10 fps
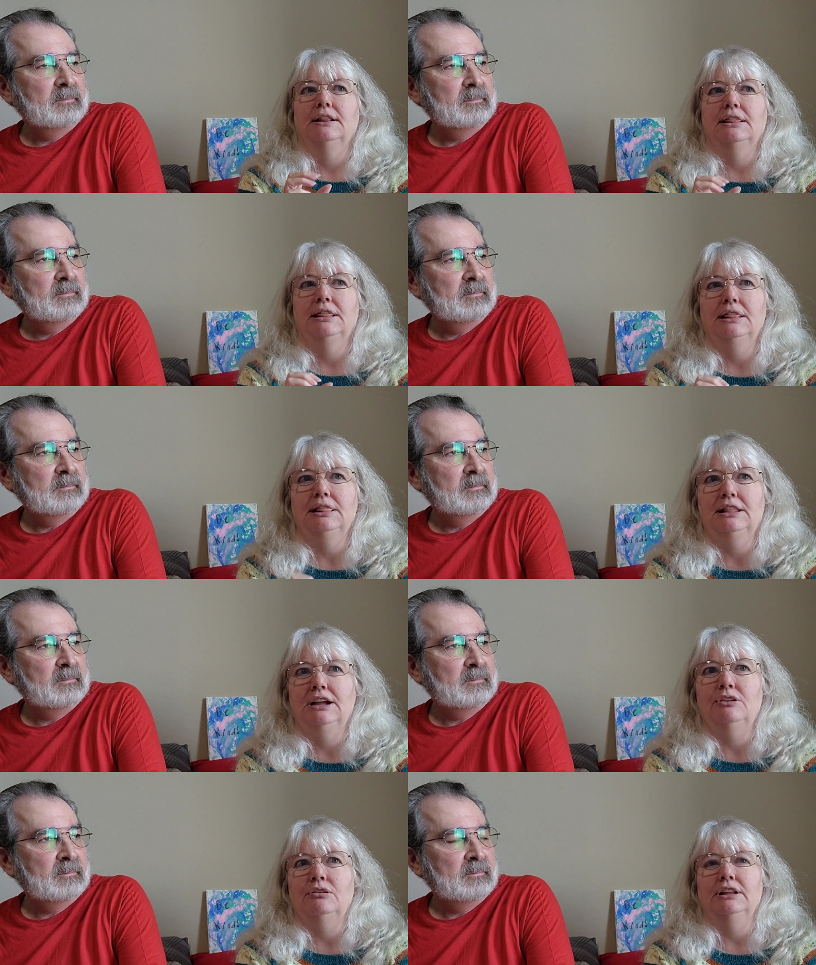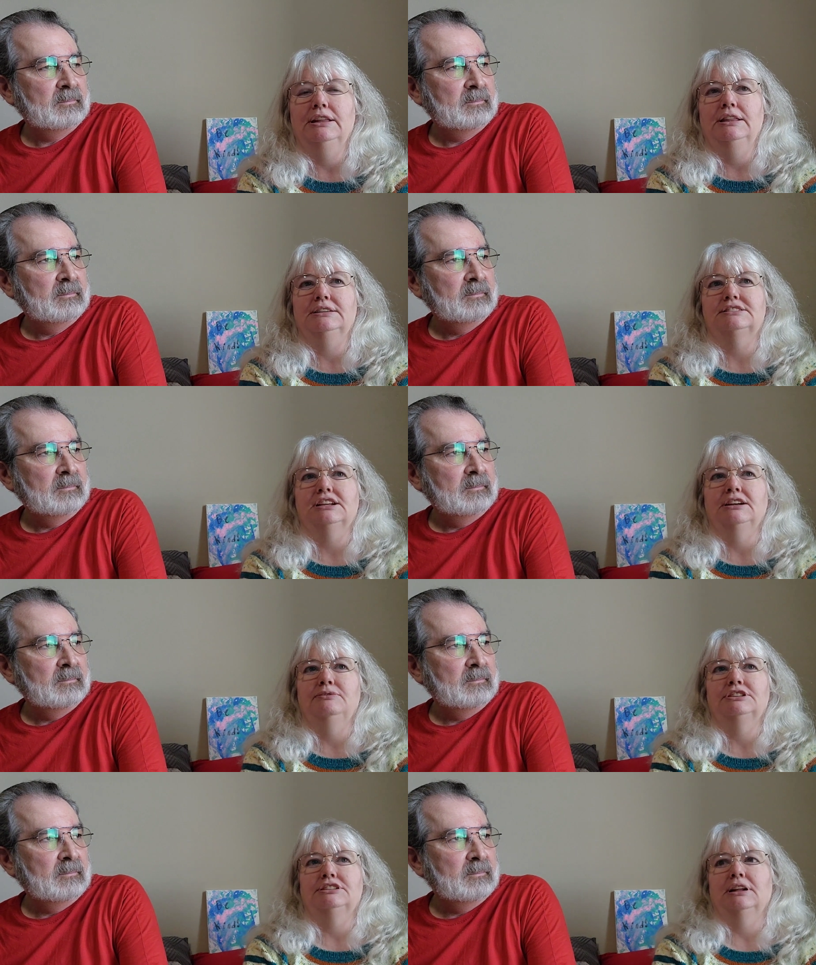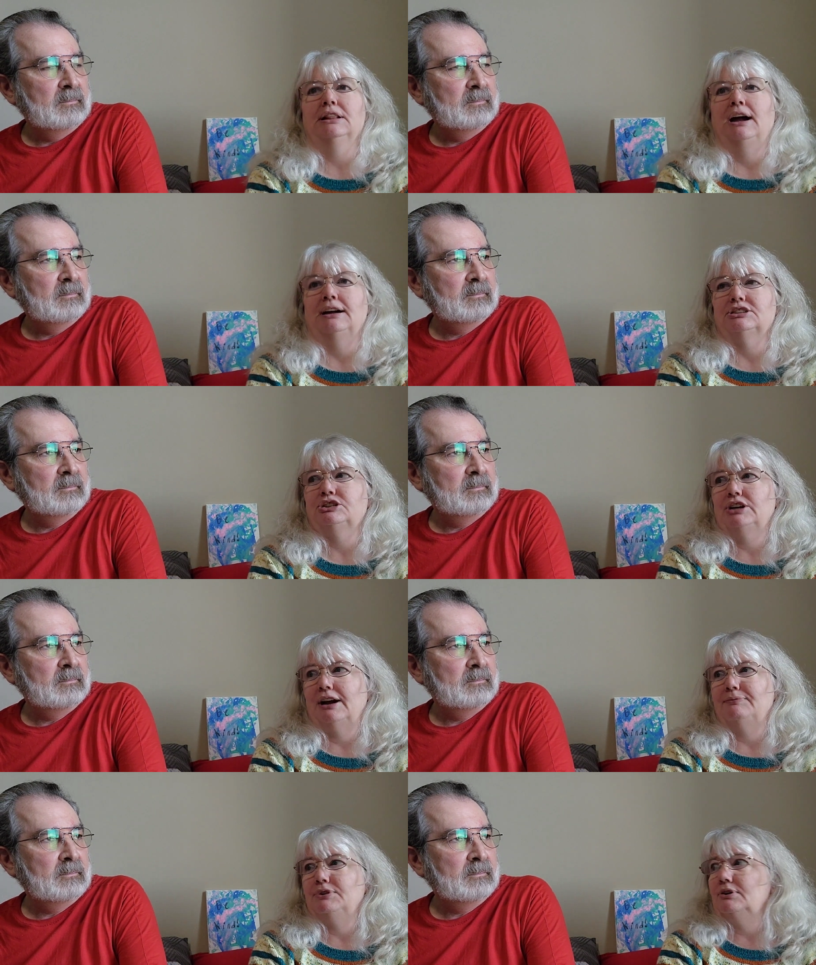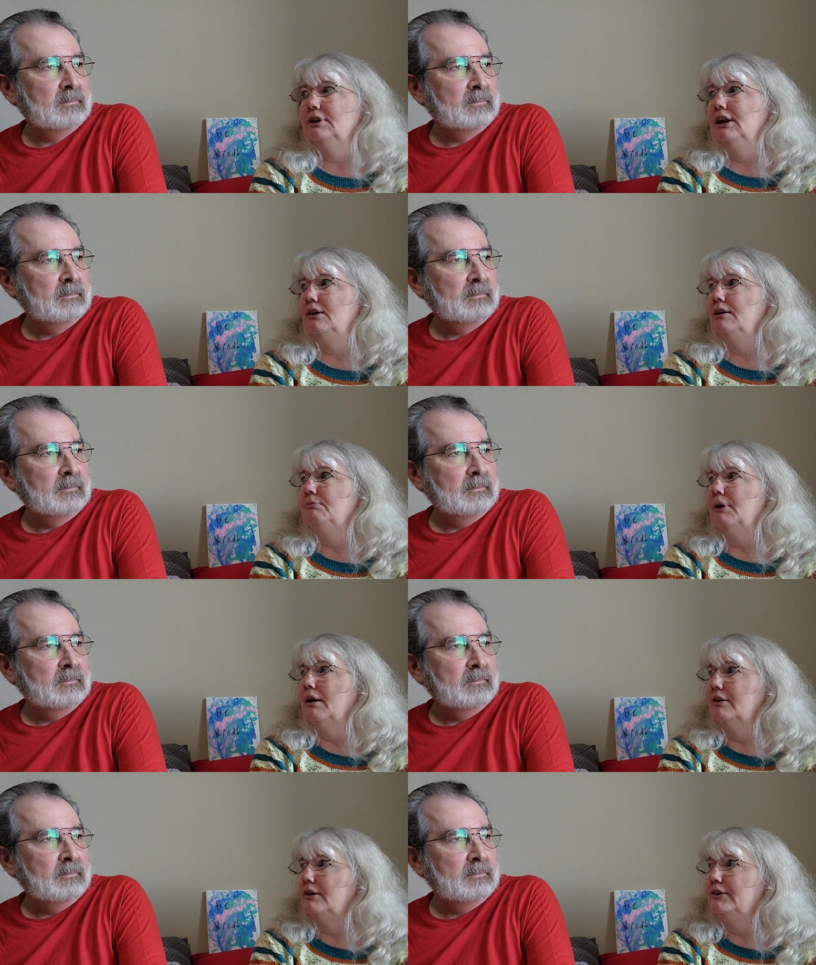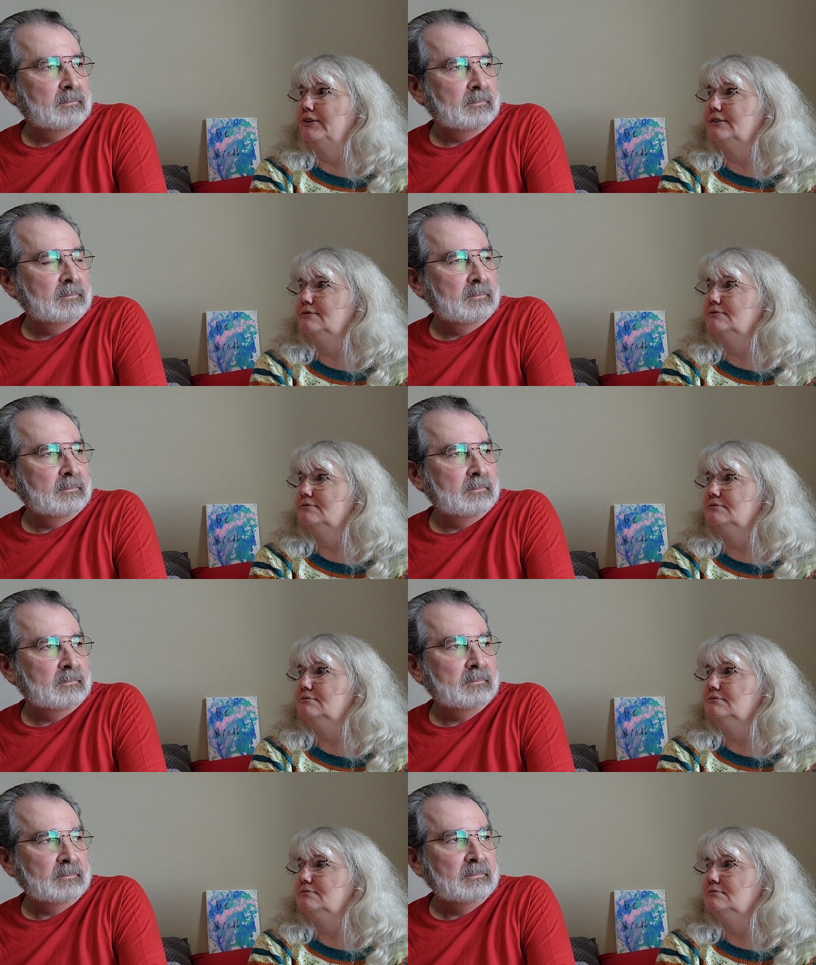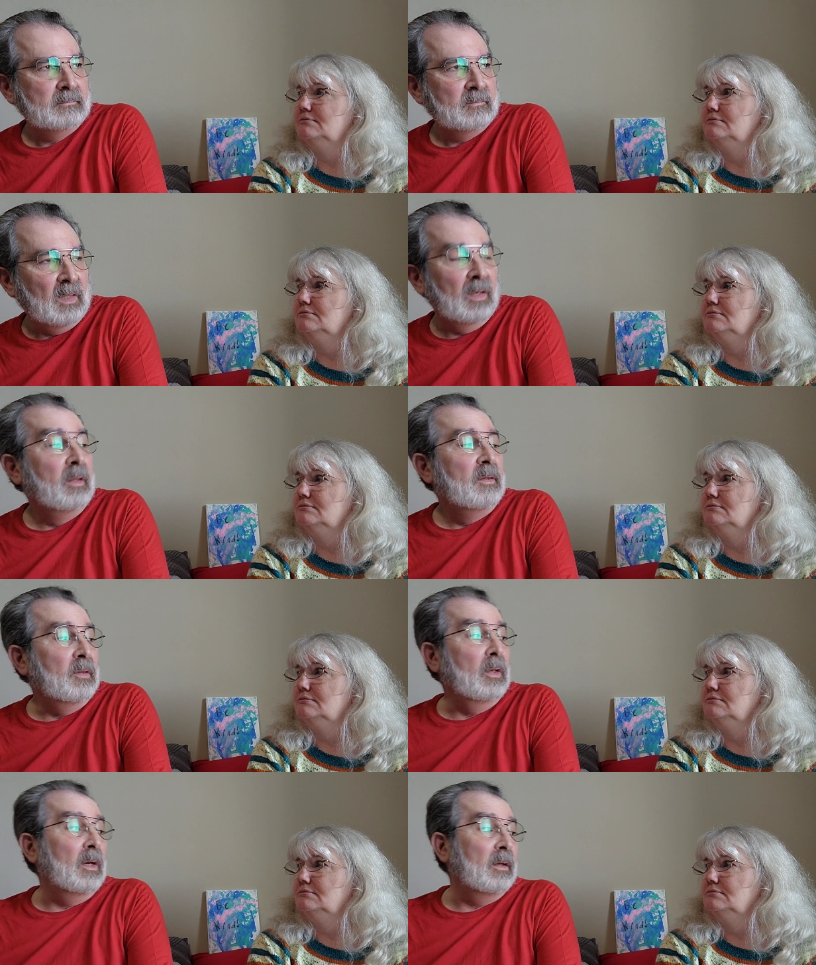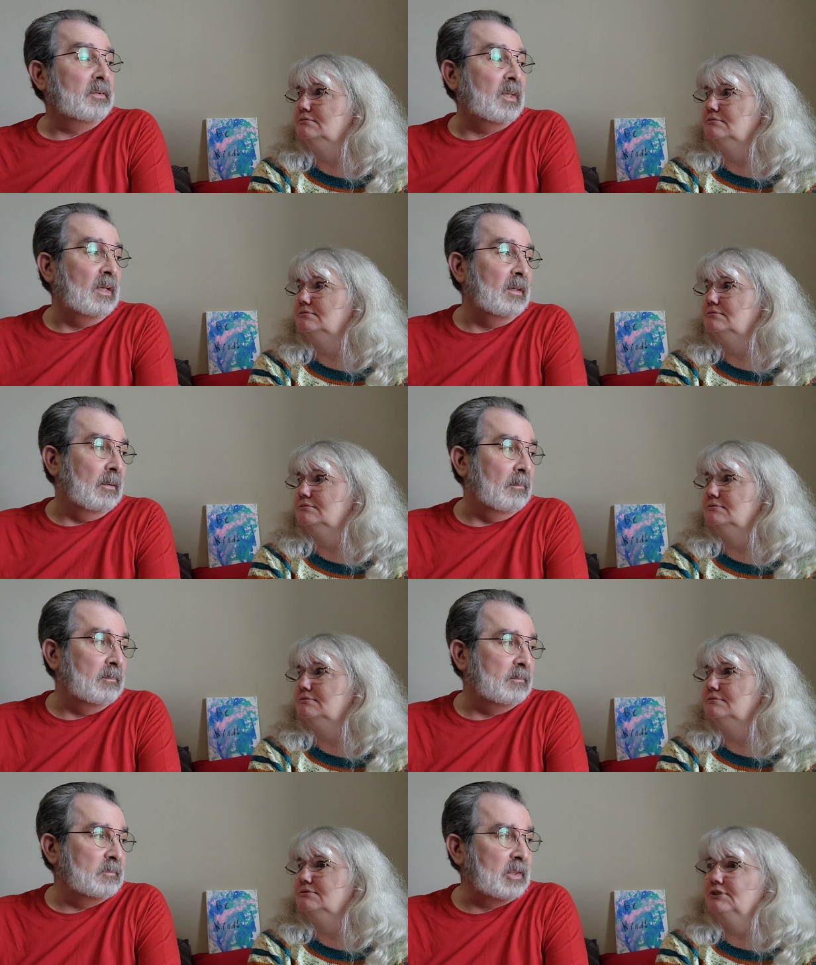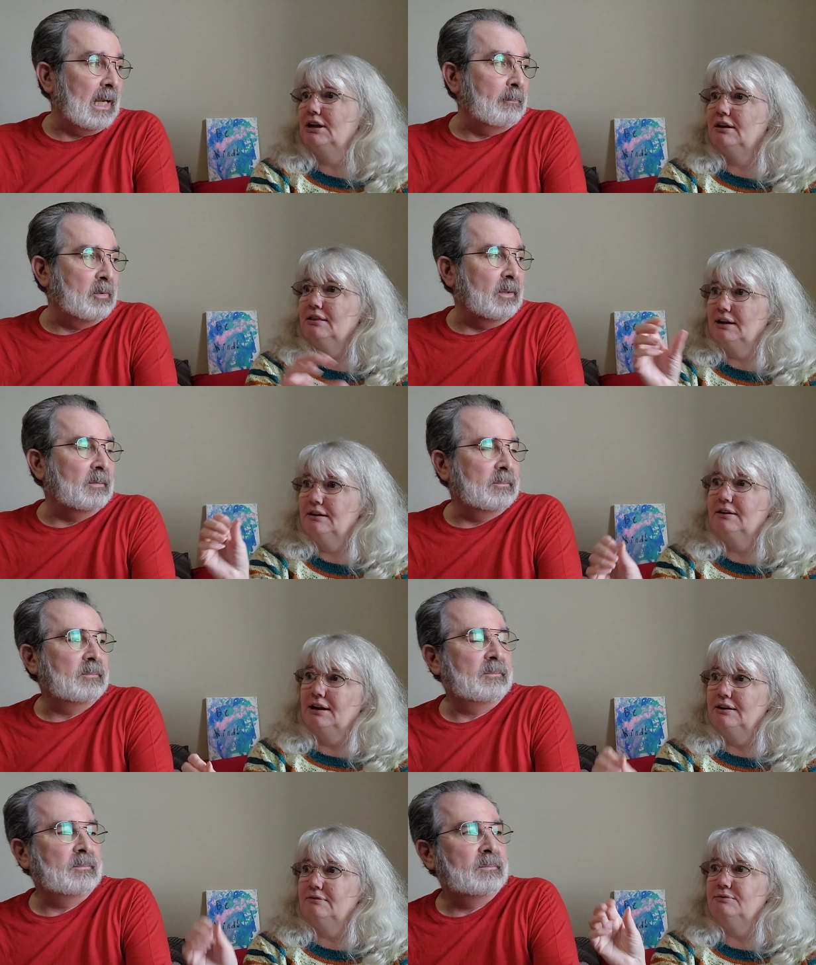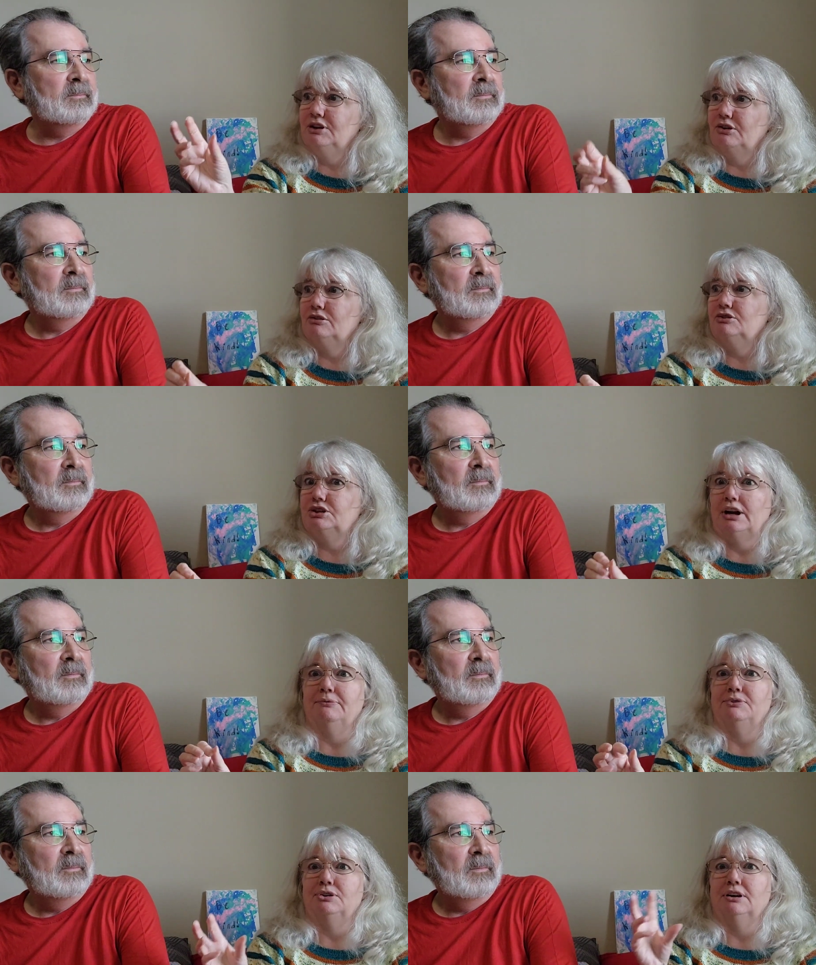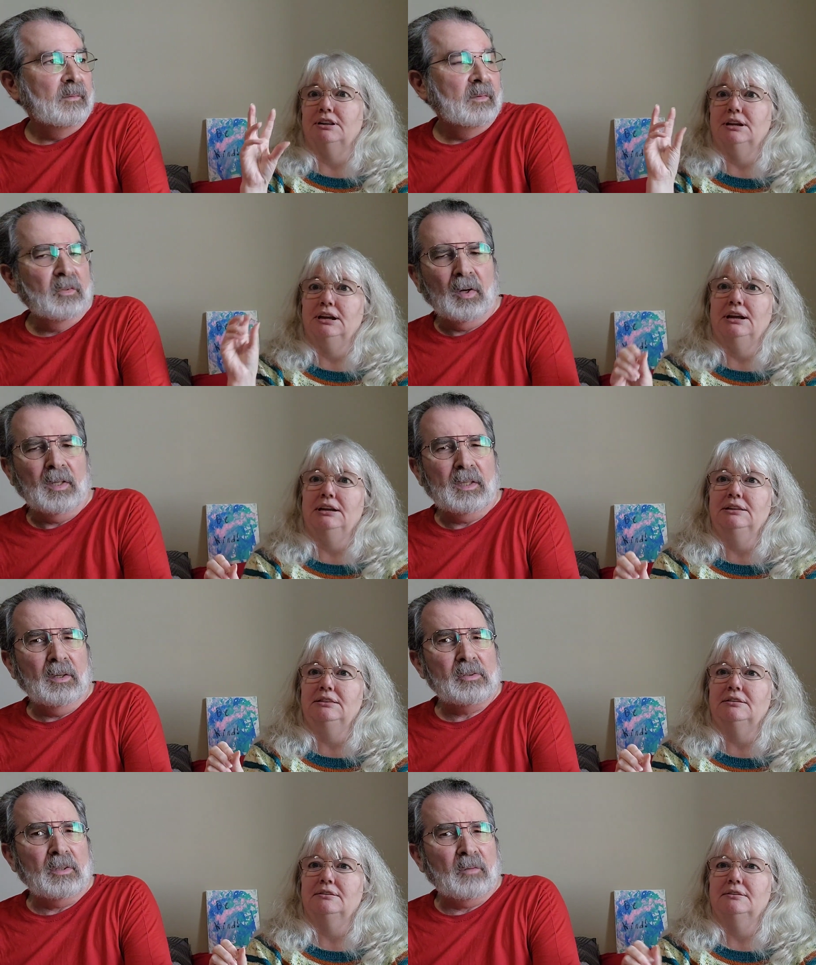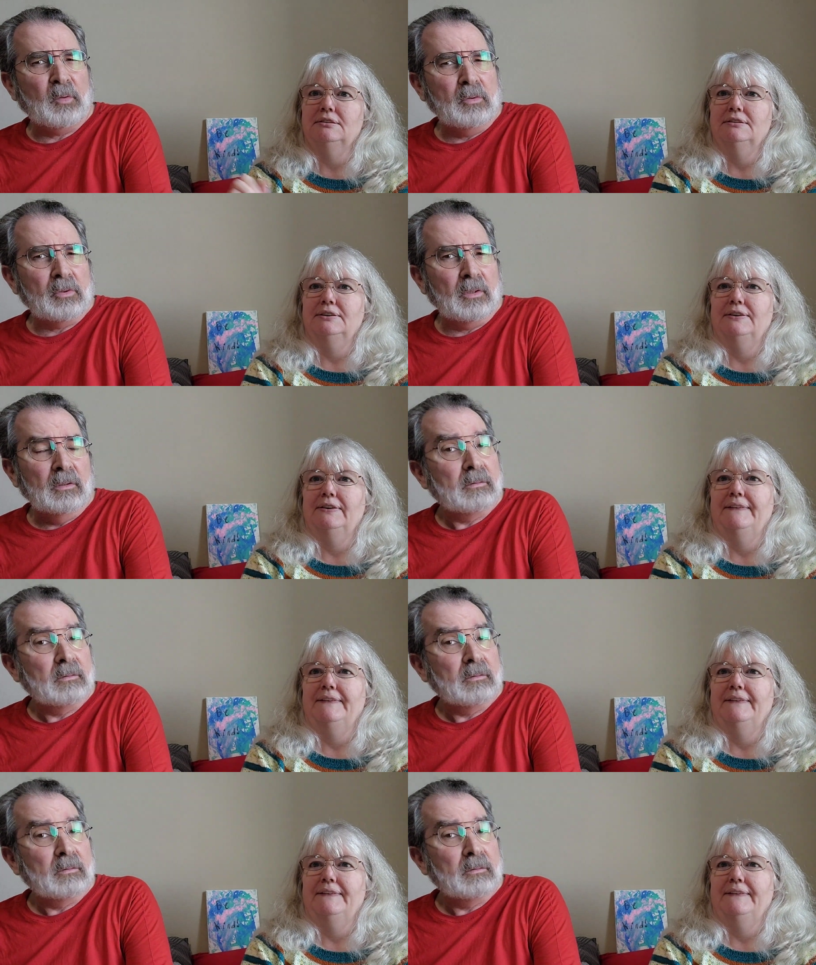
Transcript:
Speaker 1: literally the same as the last chapter in Harry Potter.
Speaker 2: The the little addendum chapter. The,
Speaker 1: the addendum little chapter at the thirty end. years
Speaker 2: in the future.